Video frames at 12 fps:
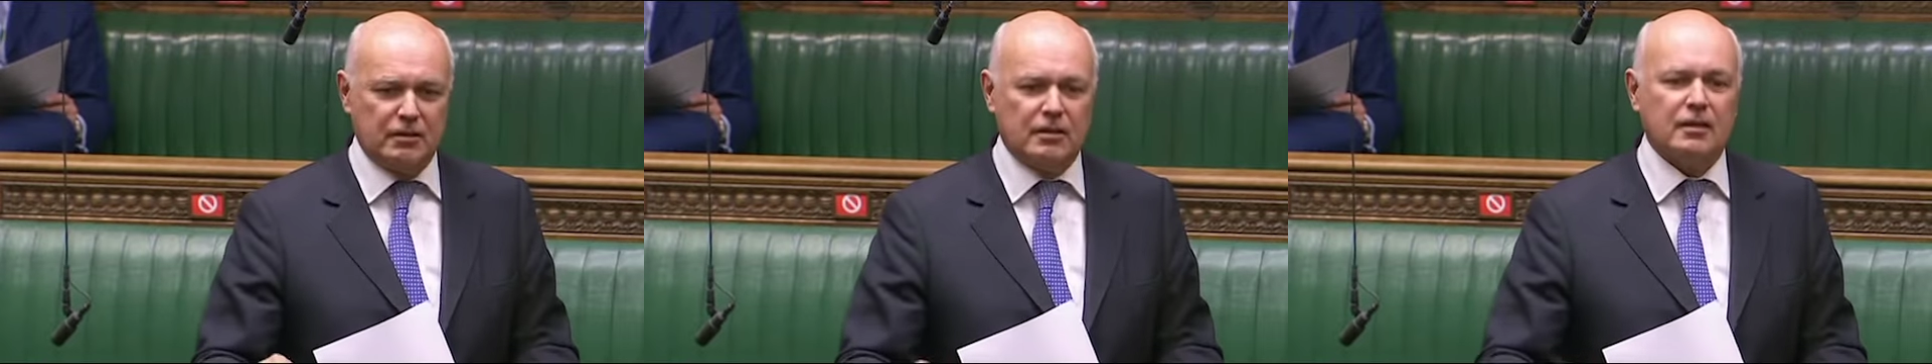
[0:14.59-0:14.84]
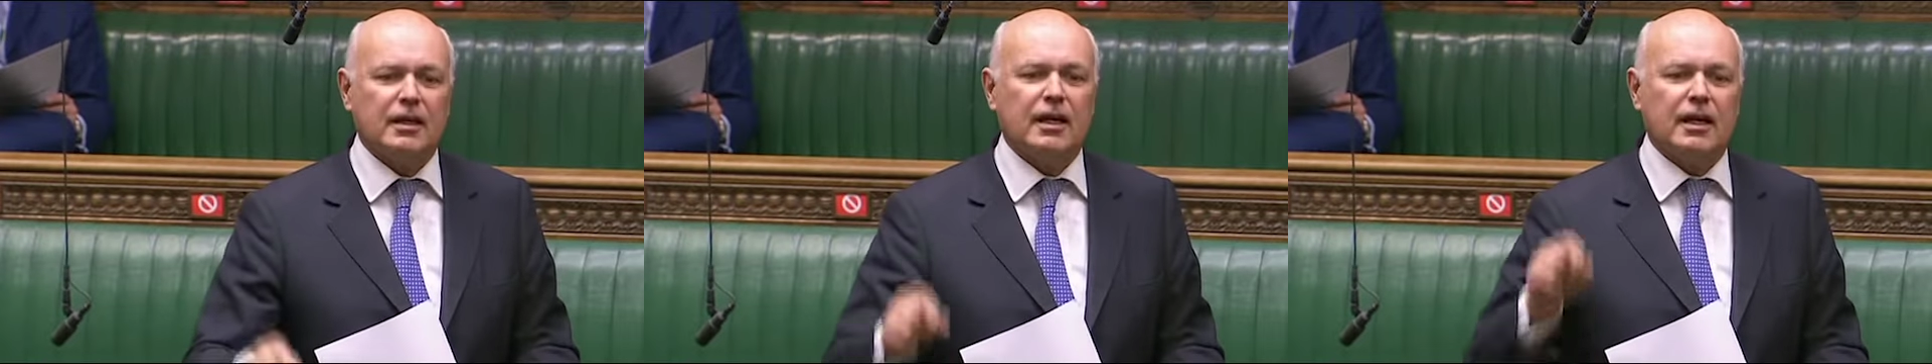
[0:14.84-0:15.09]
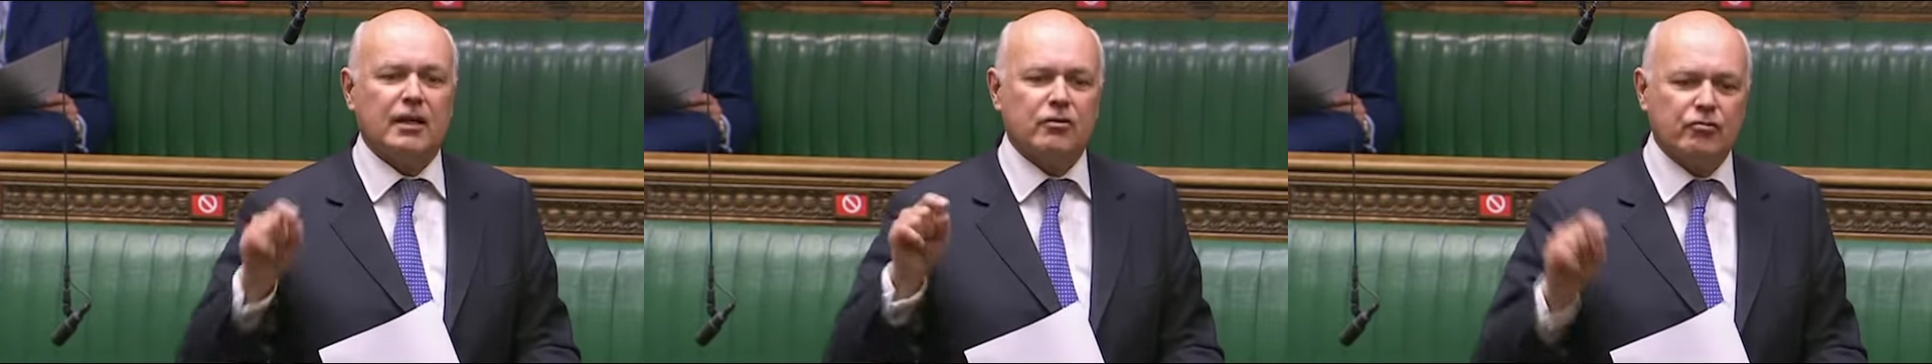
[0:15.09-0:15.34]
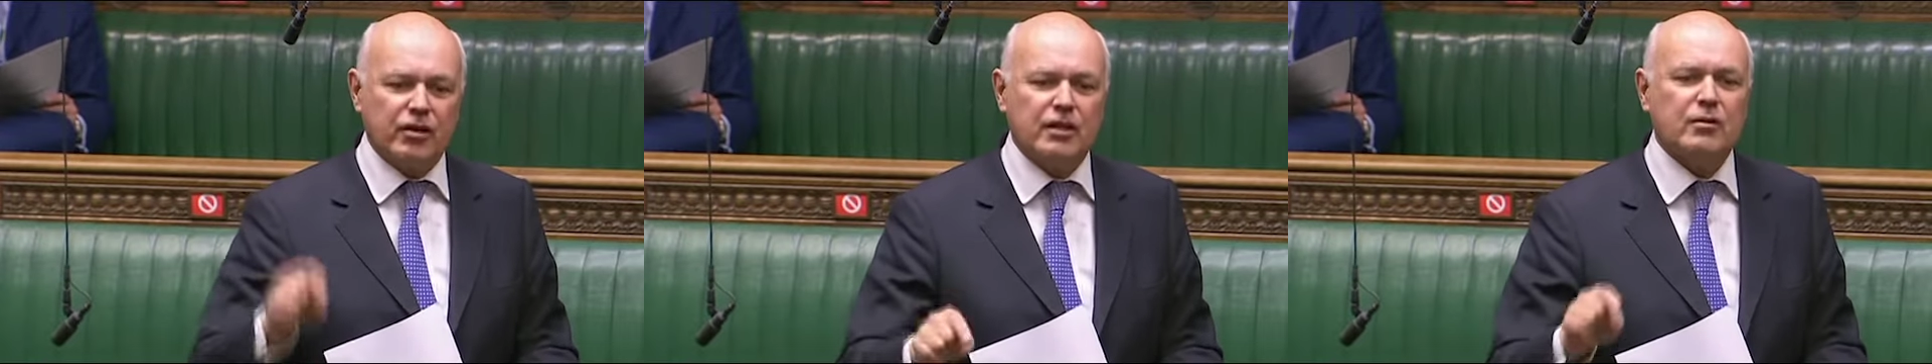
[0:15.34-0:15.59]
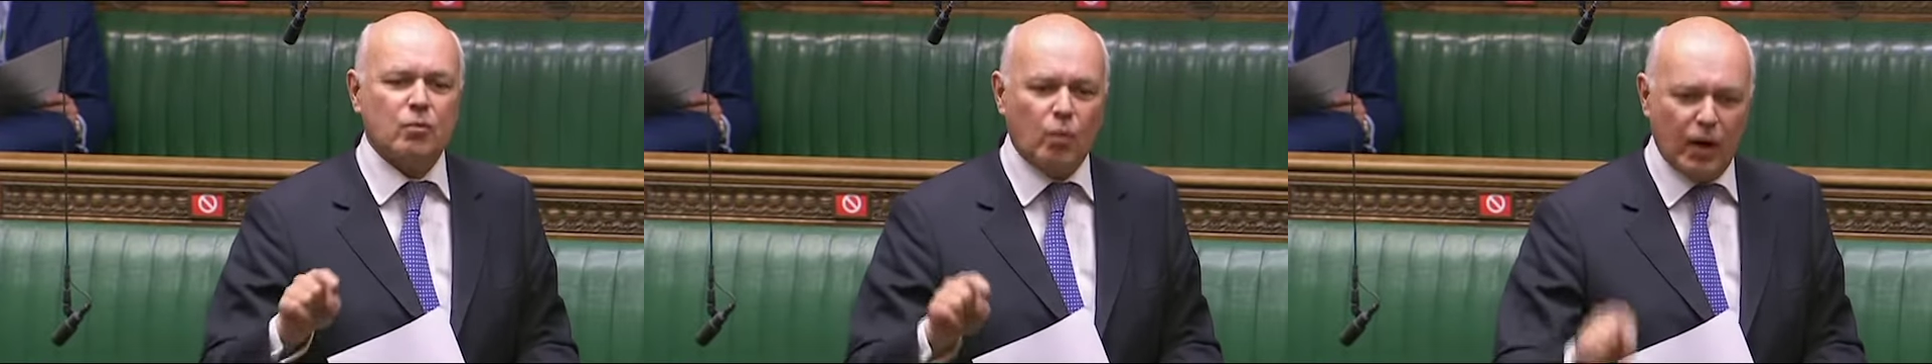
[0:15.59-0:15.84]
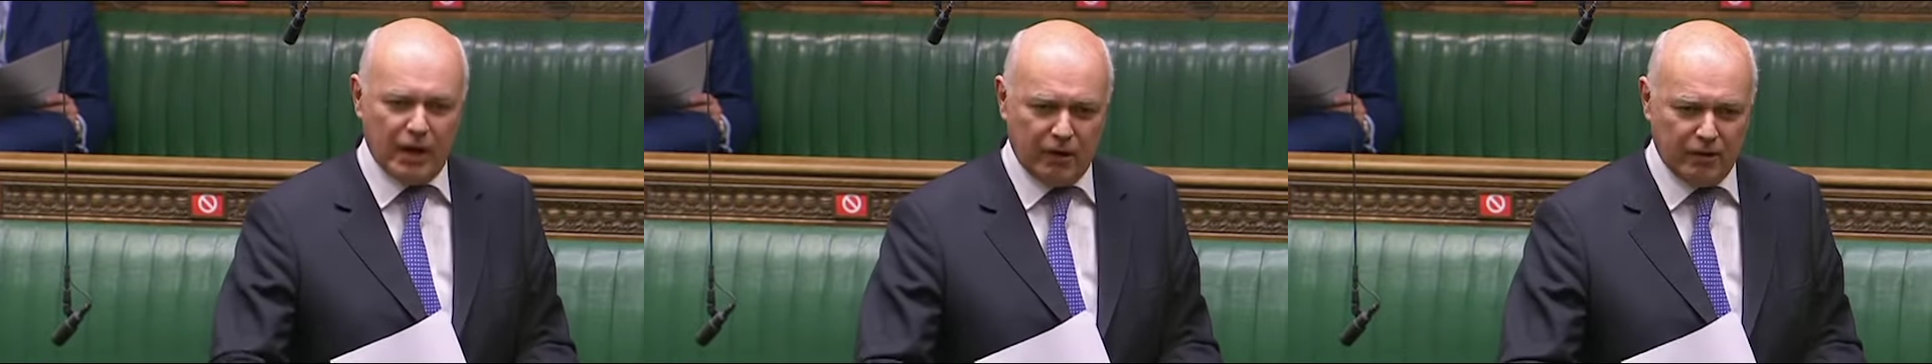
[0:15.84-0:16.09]
that they get treated
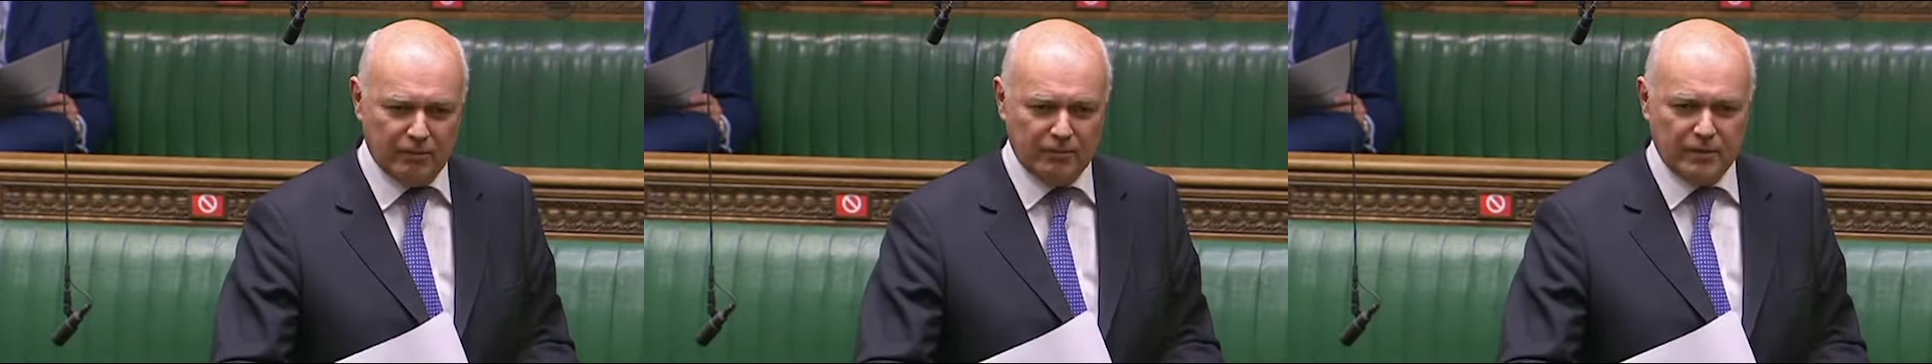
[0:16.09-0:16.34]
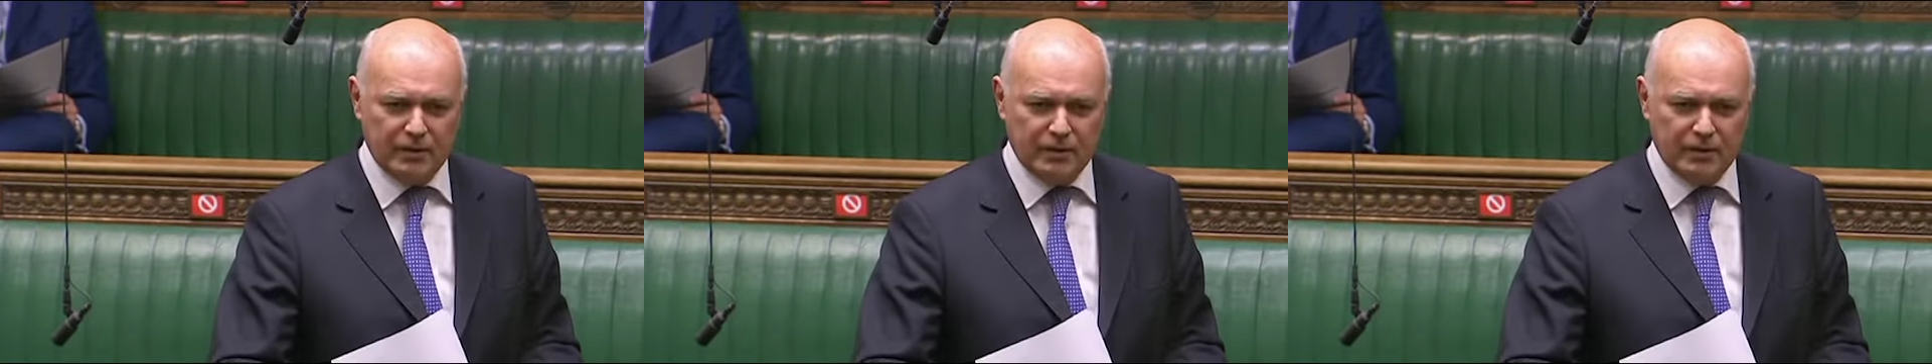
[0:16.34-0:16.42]
well.